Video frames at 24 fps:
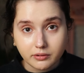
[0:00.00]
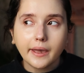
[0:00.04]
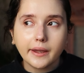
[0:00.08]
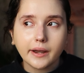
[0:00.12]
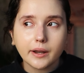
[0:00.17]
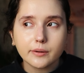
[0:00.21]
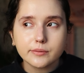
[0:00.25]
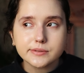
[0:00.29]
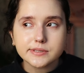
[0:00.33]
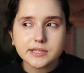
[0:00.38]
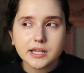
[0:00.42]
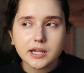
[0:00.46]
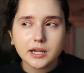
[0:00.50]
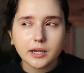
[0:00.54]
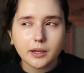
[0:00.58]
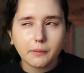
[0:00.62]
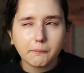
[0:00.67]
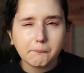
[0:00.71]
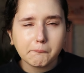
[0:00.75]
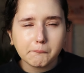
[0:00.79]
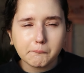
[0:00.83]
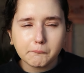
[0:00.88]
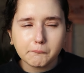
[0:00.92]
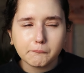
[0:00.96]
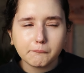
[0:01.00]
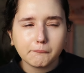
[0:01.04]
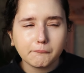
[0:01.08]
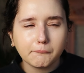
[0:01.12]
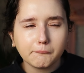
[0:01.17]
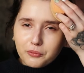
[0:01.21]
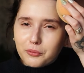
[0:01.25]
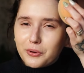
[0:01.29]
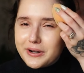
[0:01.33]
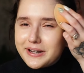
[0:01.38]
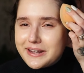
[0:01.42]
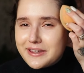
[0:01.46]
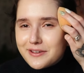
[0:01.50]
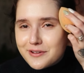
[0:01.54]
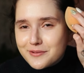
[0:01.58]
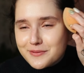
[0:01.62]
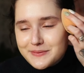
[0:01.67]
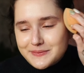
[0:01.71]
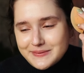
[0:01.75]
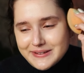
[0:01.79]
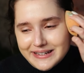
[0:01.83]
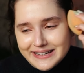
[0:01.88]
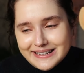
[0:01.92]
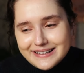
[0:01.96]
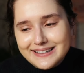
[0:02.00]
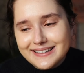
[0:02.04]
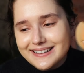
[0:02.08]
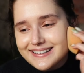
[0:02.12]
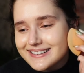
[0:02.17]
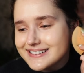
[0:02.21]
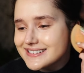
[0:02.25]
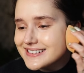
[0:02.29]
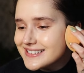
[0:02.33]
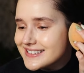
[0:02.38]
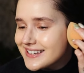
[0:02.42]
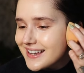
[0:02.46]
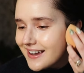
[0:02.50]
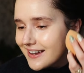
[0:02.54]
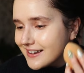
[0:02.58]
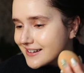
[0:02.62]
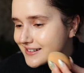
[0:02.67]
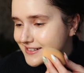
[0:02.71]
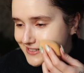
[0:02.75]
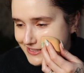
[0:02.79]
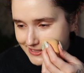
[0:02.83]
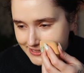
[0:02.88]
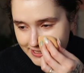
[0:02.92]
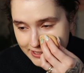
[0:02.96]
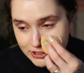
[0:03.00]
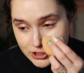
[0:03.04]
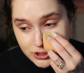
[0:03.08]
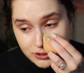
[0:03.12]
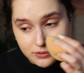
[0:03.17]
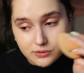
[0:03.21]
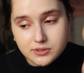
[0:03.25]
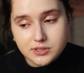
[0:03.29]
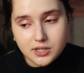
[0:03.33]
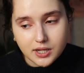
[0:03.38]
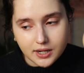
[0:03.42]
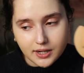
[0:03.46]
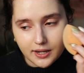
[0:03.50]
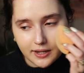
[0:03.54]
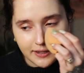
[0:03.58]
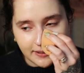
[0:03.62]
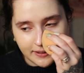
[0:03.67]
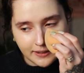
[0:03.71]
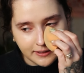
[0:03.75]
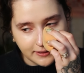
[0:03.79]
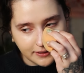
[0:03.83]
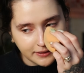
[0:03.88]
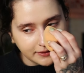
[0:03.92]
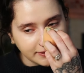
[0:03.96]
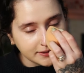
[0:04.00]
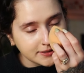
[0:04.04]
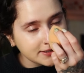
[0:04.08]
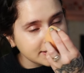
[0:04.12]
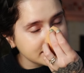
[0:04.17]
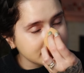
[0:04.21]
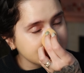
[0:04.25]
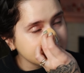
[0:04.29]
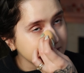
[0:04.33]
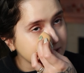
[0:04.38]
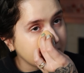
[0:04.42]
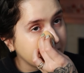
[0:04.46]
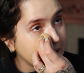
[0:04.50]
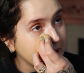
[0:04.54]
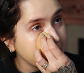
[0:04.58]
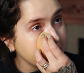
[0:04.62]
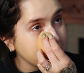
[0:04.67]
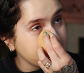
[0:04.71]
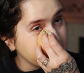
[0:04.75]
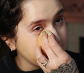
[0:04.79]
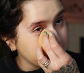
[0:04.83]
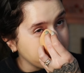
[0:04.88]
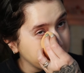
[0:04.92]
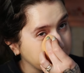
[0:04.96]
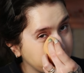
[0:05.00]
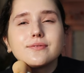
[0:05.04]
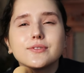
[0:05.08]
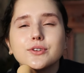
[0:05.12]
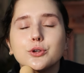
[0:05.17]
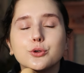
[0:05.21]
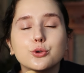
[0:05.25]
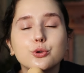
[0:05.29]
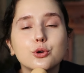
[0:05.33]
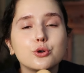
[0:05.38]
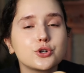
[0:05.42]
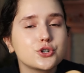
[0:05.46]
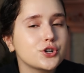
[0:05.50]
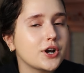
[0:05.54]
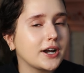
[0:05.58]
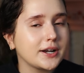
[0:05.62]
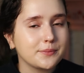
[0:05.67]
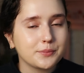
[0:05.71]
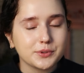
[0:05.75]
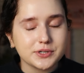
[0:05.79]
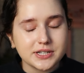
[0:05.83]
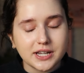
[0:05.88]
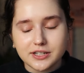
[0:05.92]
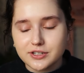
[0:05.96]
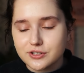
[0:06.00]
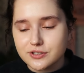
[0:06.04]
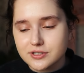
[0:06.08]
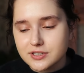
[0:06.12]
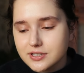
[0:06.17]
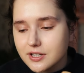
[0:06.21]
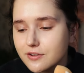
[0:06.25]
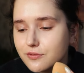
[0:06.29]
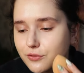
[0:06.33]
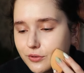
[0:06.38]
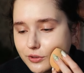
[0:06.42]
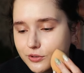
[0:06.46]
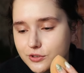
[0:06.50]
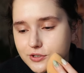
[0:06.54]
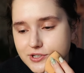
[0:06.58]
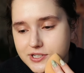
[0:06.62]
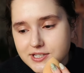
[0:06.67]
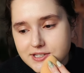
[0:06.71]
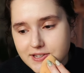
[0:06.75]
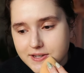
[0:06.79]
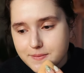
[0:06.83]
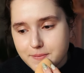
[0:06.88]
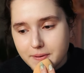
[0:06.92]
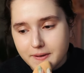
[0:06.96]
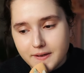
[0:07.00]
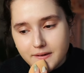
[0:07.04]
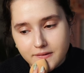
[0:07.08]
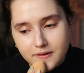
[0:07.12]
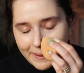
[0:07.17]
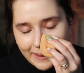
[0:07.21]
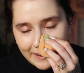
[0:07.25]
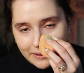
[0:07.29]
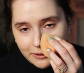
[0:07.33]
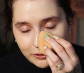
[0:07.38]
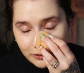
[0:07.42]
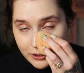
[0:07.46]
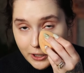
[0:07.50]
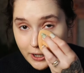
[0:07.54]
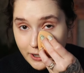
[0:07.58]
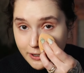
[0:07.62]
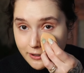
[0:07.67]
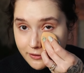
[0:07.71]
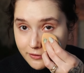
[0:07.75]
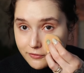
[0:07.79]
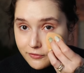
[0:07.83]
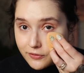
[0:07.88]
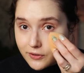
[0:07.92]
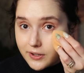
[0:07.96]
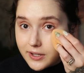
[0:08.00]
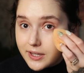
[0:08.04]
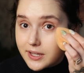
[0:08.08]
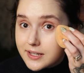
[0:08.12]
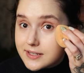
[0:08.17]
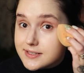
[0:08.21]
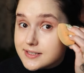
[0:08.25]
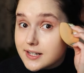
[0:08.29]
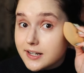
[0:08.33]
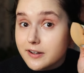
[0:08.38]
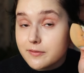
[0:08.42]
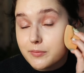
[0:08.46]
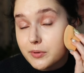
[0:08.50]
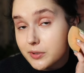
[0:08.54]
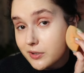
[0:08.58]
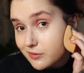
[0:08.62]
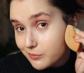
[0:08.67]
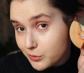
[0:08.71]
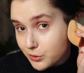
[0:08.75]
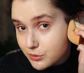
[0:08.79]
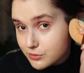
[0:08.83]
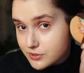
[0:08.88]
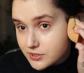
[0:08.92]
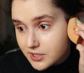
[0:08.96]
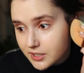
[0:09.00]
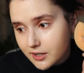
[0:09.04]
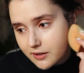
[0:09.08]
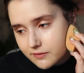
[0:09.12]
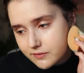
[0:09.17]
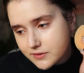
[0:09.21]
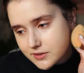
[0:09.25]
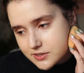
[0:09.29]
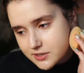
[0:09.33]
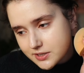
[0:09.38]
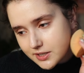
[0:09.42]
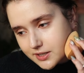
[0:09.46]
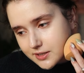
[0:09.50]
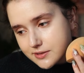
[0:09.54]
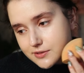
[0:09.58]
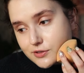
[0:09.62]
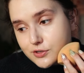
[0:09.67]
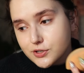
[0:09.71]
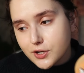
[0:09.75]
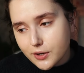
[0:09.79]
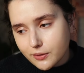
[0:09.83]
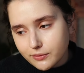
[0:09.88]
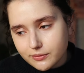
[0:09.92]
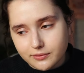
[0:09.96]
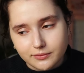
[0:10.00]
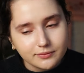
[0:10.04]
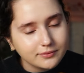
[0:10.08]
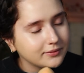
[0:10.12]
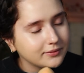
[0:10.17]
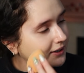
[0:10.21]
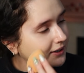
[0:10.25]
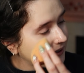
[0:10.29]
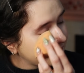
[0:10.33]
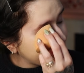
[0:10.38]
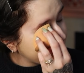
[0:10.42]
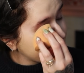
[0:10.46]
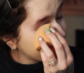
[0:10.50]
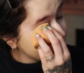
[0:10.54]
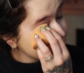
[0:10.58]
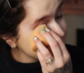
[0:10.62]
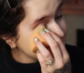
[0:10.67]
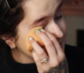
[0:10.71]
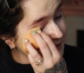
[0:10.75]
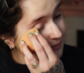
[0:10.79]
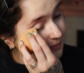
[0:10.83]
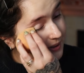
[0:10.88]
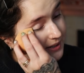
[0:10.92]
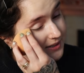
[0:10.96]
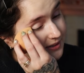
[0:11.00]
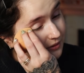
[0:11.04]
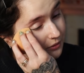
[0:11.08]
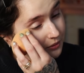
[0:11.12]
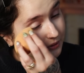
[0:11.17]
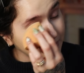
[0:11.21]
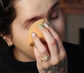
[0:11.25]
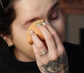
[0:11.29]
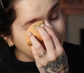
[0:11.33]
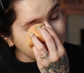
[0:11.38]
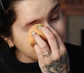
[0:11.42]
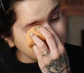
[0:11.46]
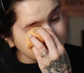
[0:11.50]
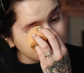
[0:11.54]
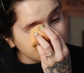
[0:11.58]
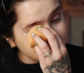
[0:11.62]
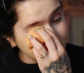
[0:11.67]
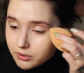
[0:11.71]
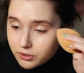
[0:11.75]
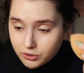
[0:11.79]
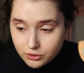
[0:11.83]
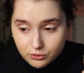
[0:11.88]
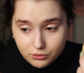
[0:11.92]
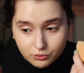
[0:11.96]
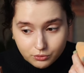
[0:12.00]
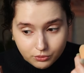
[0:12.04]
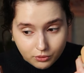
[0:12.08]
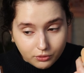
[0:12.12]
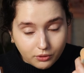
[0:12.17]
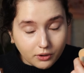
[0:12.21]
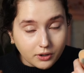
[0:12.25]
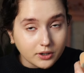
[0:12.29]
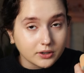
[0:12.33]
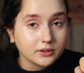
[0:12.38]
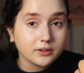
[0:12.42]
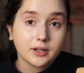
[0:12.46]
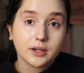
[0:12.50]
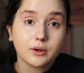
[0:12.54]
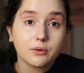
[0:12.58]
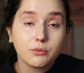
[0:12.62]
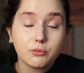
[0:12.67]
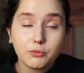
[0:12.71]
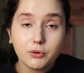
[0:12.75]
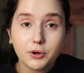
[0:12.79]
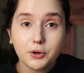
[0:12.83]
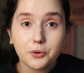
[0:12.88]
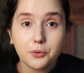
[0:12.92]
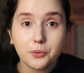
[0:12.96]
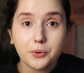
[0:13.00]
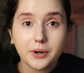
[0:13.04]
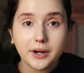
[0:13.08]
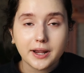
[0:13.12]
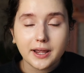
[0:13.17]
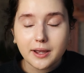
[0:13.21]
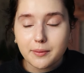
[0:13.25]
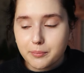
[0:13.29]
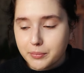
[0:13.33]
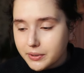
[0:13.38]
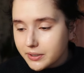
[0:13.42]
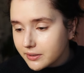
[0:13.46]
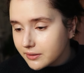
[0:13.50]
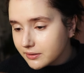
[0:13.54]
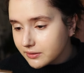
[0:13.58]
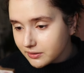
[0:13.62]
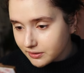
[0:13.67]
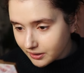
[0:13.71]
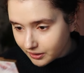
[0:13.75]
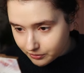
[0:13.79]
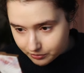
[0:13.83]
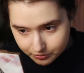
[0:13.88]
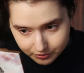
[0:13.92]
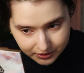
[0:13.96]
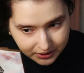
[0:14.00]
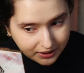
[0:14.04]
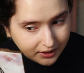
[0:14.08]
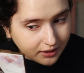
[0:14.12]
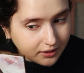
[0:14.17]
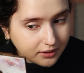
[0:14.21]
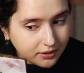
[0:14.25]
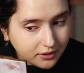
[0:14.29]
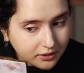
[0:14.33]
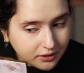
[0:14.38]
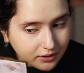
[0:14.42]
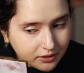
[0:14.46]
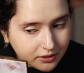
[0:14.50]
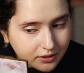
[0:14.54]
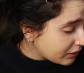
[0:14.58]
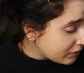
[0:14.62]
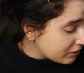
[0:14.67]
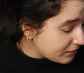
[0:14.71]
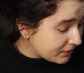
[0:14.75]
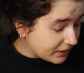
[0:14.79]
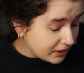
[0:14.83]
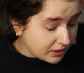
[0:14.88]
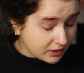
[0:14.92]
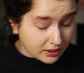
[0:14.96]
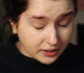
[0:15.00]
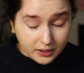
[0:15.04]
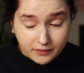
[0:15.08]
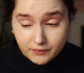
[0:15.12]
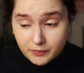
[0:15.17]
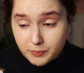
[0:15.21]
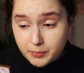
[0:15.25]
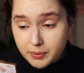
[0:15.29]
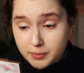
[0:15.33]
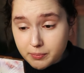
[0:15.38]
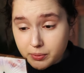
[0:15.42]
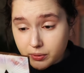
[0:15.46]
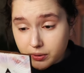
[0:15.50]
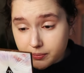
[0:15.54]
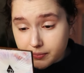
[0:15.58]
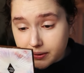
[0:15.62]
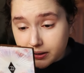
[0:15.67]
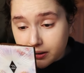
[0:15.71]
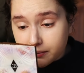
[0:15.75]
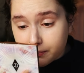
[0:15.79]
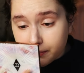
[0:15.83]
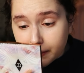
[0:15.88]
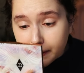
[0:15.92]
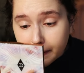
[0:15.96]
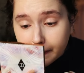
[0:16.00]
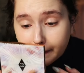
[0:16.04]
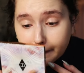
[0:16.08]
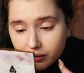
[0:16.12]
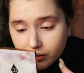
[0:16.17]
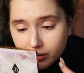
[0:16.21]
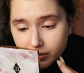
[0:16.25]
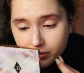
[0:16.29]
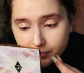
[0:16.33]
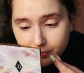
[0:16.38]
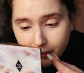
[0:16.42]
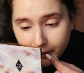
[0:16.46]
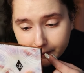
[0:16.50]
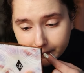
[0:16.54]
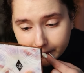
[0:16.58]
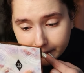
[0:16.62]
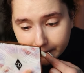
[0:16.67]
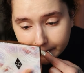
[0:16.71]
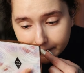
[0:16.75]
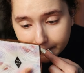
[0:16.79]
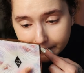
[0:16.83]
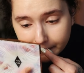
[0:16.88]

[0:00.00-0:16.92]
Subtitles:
And I was like, what do you mean? Because yes. And she was like, yeah, that's a sign of you're trying to protect yourself while you're sleeping. And a lot of kids that have been abused have this thing. So here's the muscle relaxers. You are like, whoa, what happened? How did we get here? Oh my God, I have a pimple on my lip, but hold on, pop it.